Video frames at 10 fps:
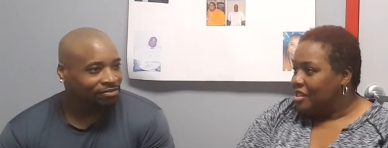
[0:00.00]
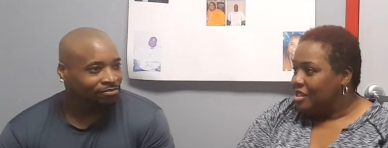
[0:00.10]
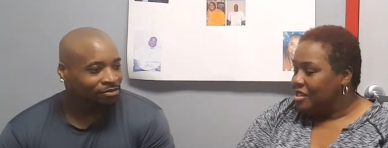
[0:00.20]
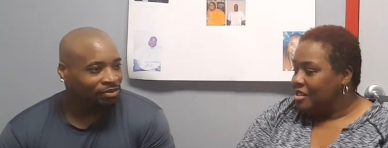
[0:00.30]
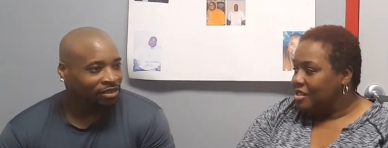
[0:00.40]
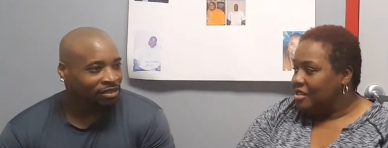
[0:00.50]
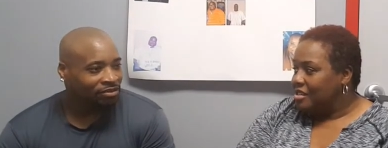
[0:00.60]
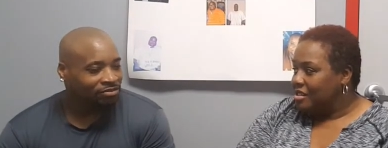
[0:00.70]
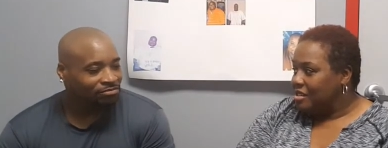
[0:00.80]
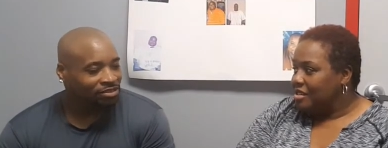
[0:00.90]
Speaker 1: on my weight
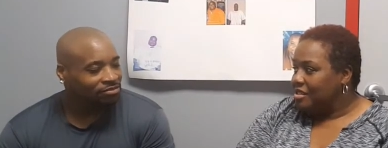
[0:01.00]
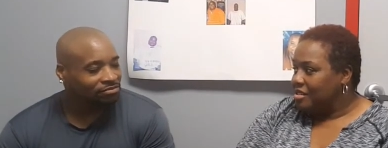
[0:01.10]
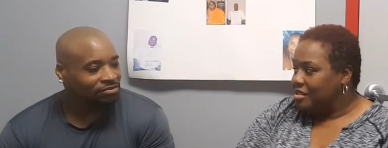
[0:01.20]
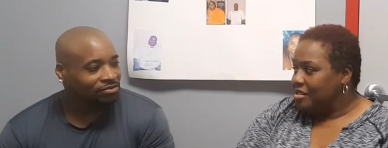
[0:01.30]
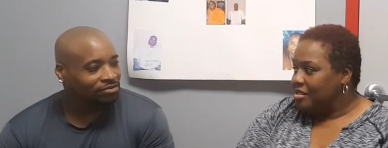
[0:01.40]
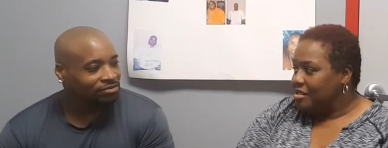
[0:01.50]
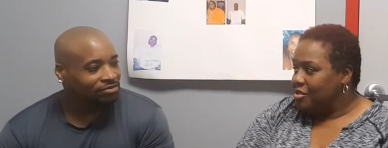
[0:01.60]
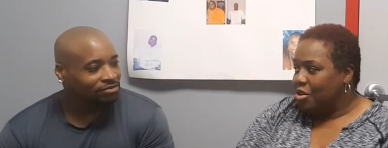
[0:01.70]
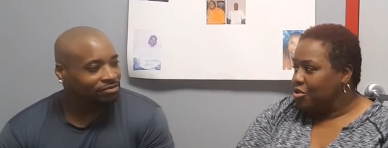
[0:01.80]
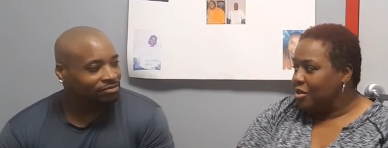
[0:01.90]
loss, but.
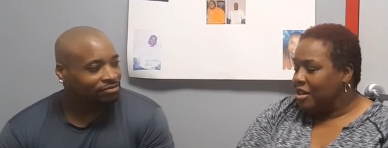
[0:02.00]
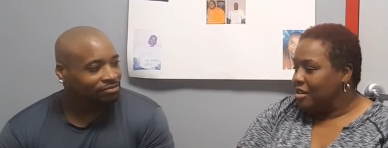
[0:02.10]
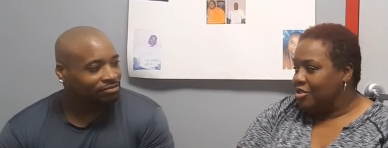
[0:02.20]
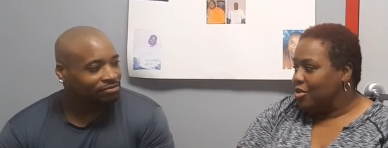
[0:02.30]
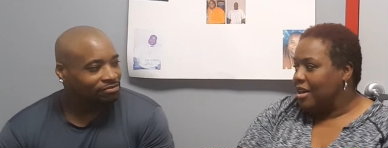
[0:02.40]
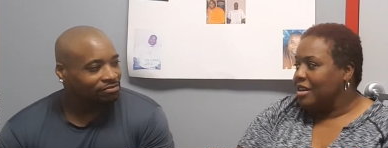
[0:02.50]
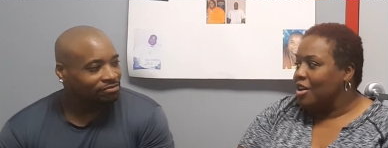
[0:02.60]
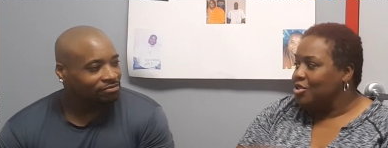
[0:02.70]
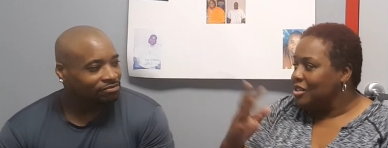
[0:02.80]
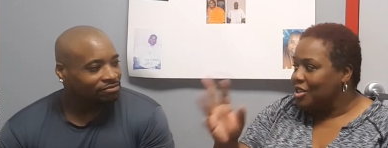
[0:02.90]
No, you ain't. you had
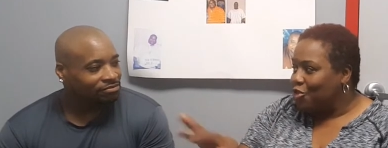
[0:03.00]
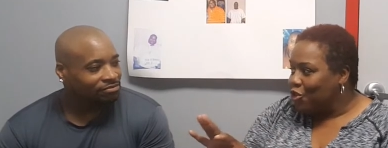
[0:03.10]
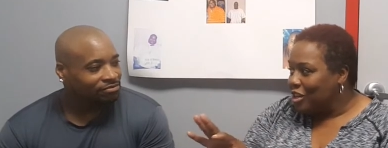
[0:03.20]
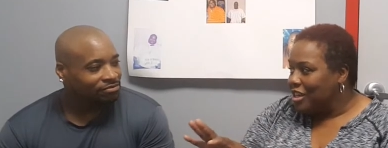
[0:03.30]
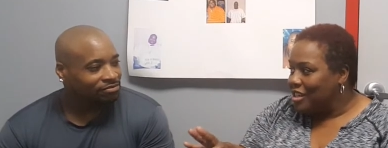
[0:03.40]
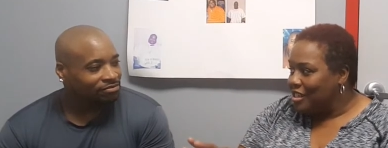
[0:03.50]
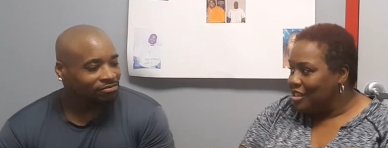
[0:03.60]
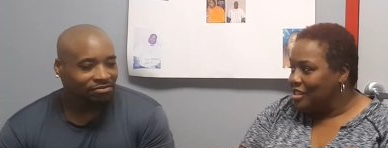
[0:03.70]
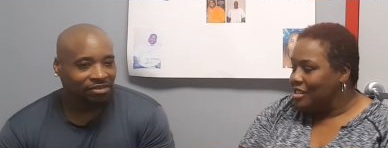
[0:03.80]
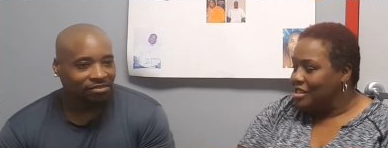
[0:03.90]
not lost any
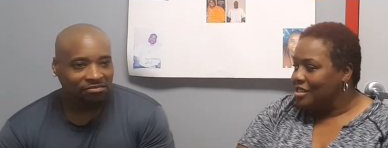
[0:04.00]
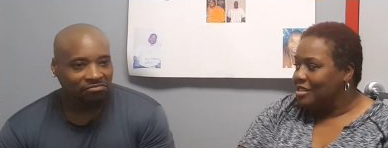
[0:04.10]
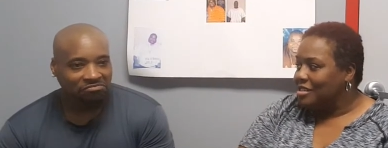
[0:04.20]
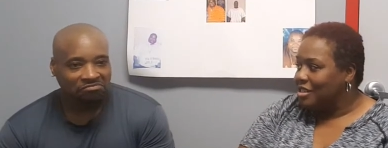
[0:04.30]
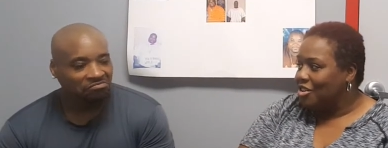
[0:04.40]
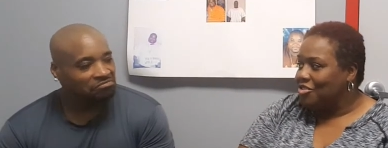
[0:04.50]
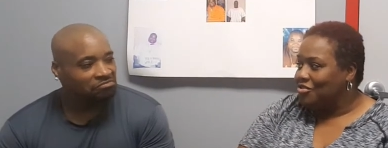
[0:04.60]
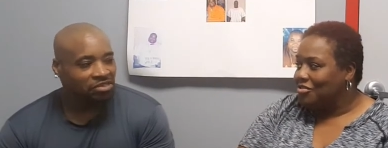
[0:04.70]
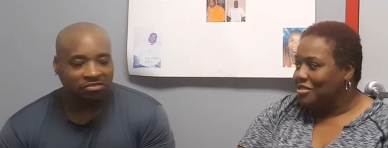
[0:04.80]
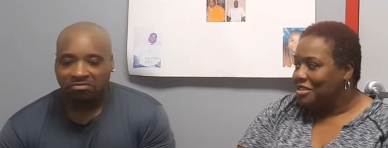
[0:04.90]
friends? No. No.
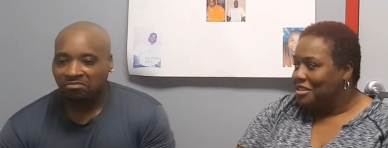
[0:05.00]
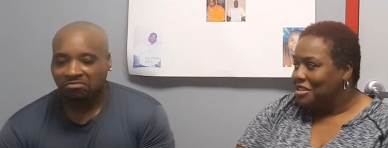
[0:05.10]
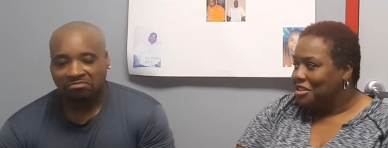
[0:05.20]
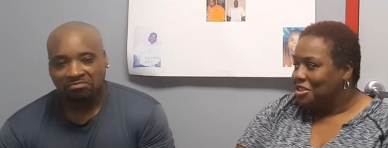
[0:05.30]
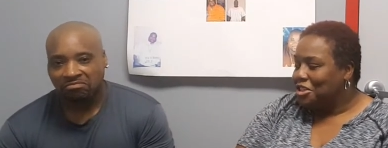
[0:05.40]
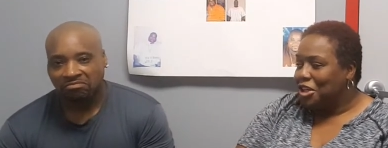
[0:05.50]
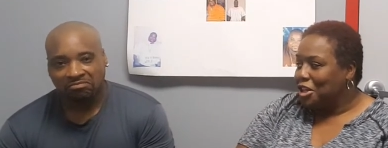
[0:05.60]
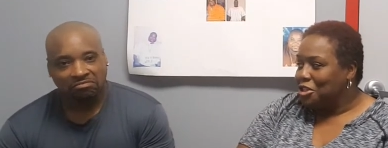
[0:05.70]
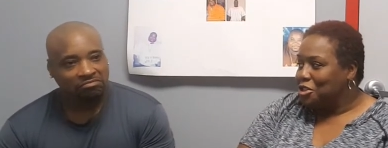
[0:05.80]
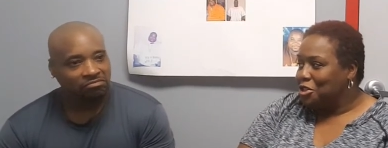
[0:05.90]
No. The
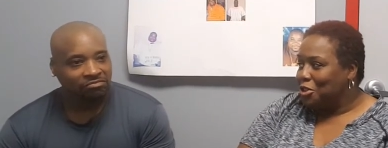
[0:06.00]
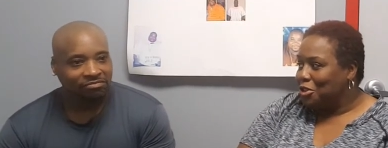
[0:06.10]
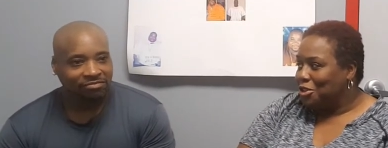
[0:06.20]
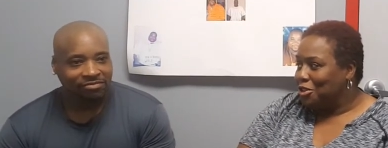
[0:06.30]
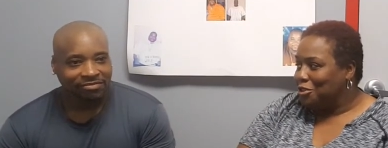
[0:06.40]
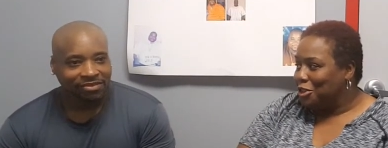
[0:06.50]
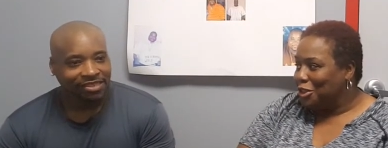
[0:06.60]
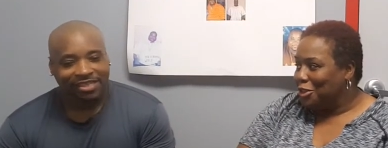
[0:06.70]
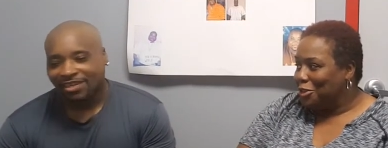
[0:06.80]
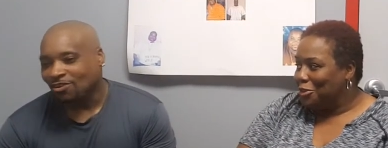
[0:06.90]
lady still love to
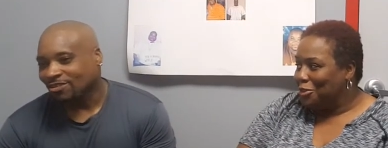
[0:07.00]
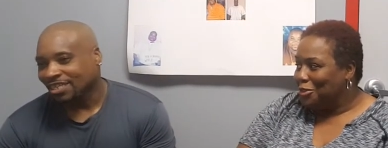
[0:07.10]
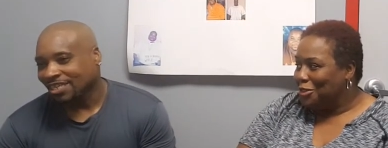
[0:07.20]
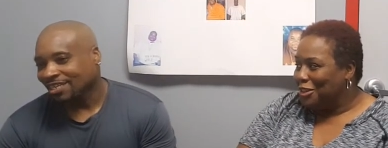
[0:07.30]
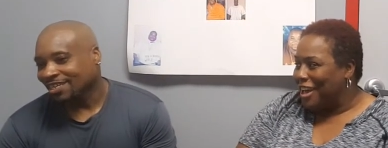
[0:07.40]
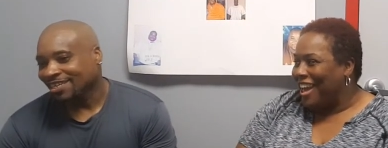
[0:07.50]
you. Oh yeah.